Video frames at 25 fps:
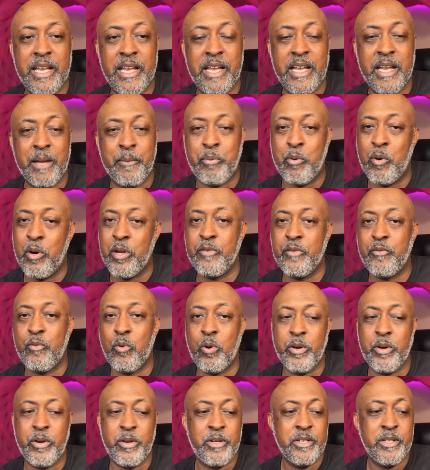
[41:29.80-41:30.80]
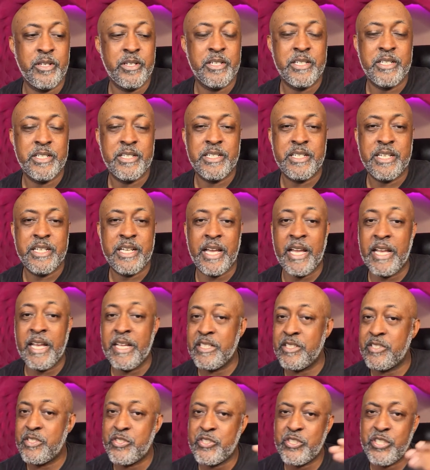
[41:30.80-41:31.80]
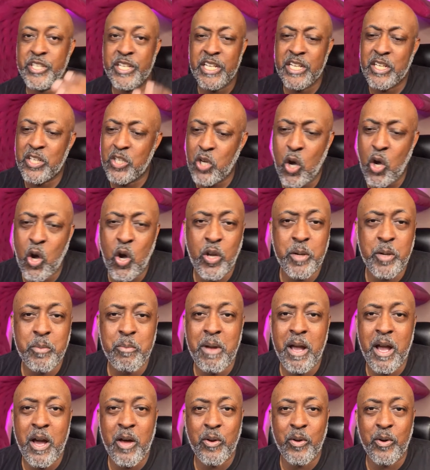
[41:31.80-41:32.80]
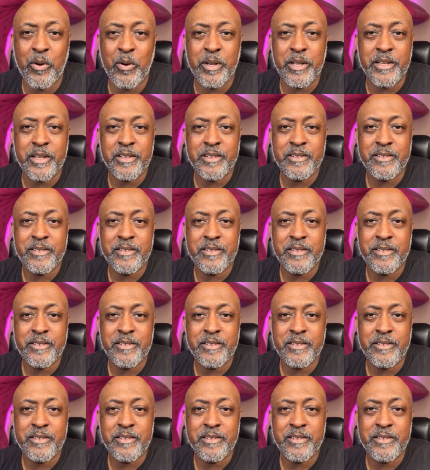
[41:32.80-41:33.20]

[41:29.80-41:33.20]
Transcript: point of order, and she called him out on it.